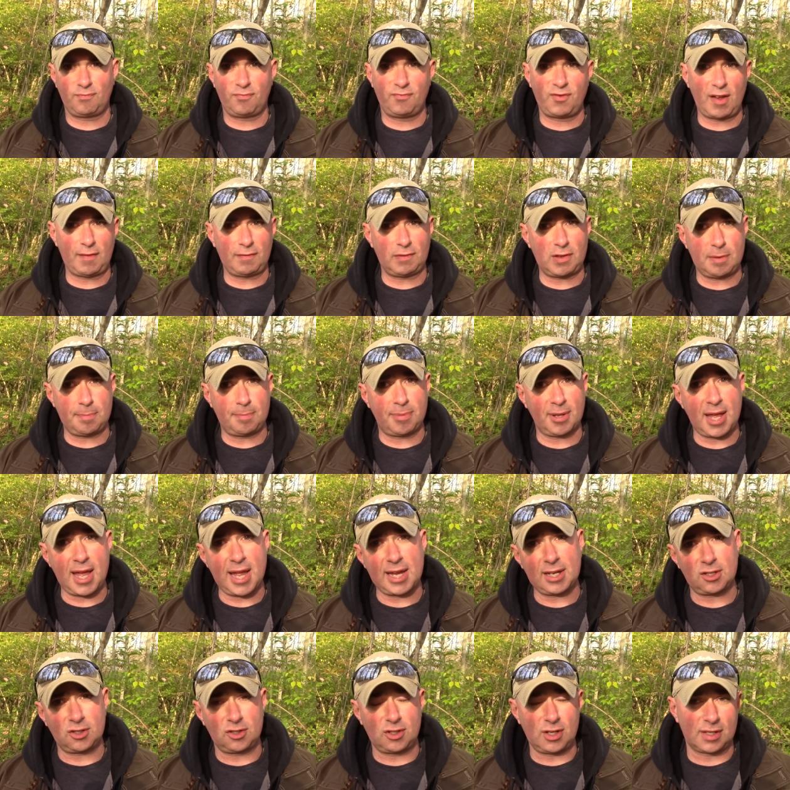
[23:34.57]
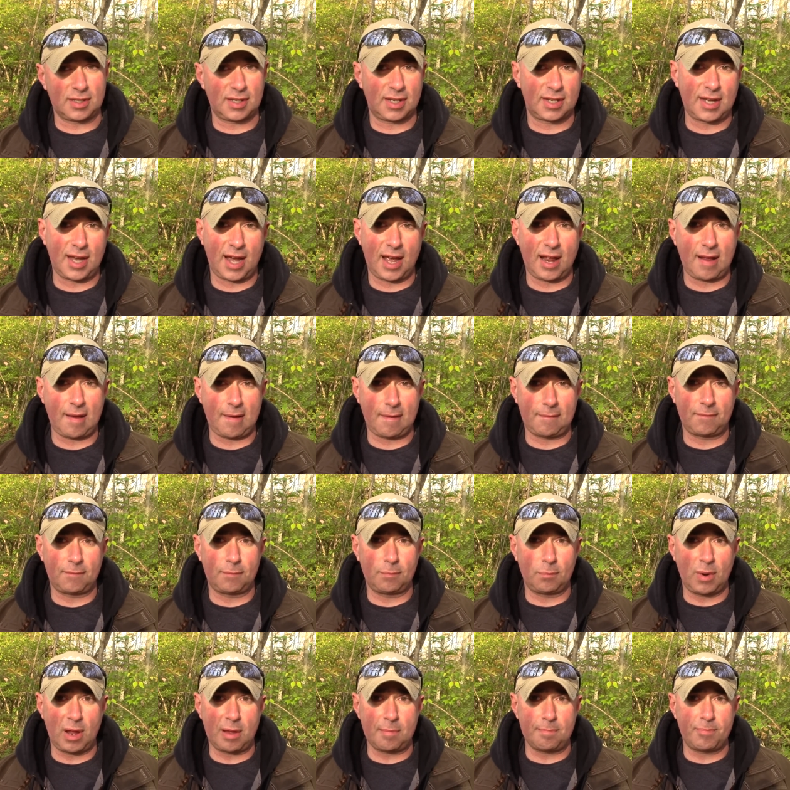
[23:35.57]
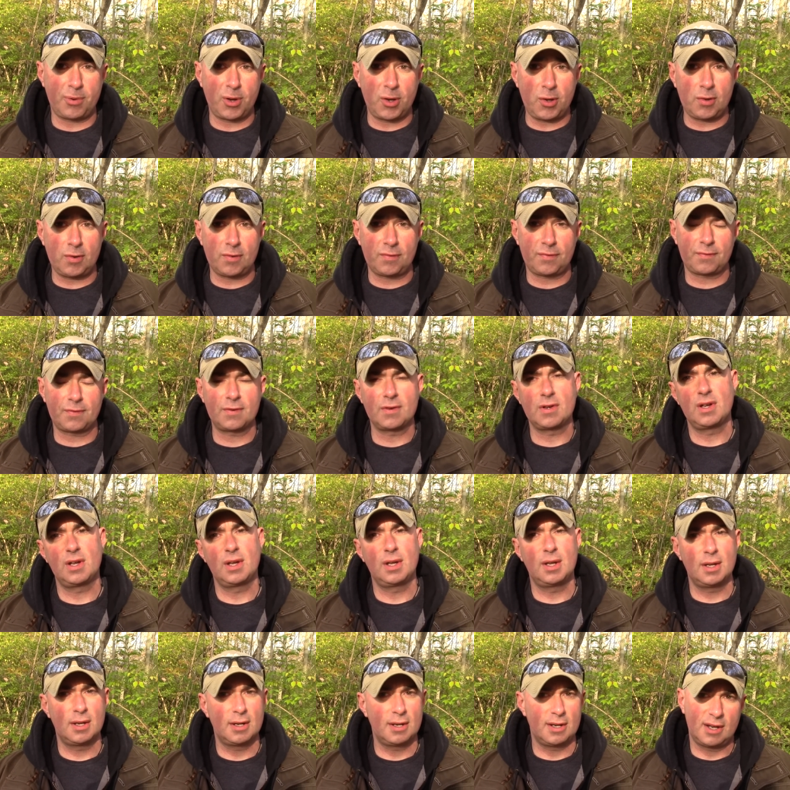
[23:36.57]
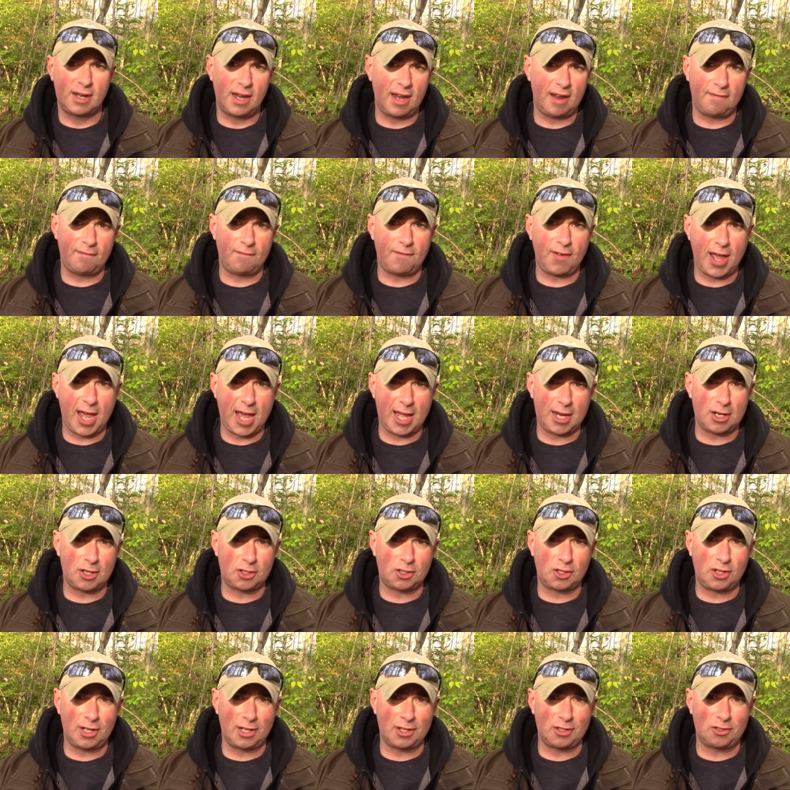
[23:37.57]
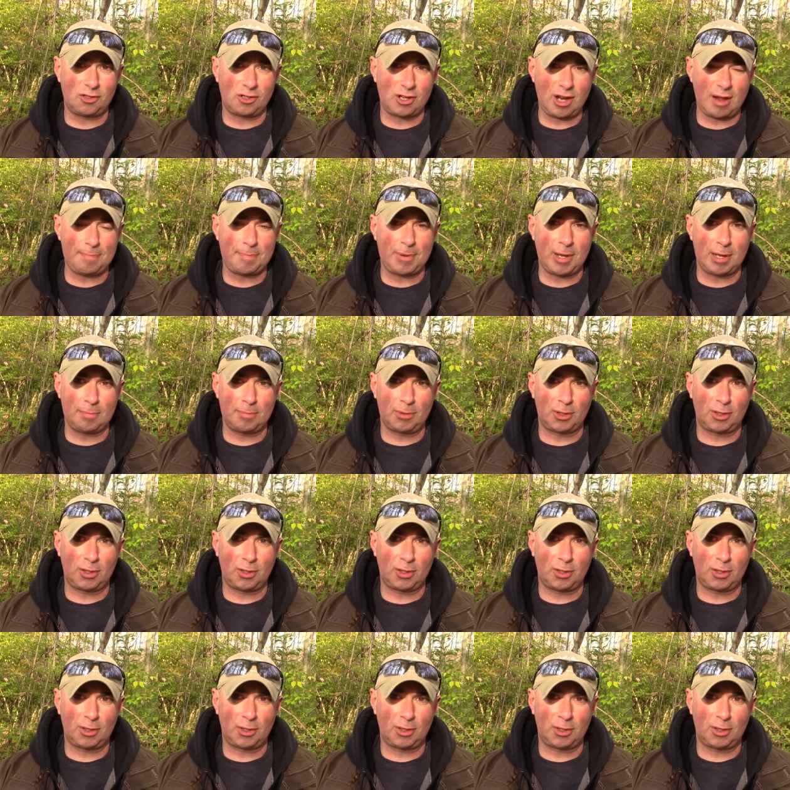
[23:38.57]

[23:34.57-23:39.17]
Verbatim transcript: 50 blanks just kind of went poof and vanished in shipping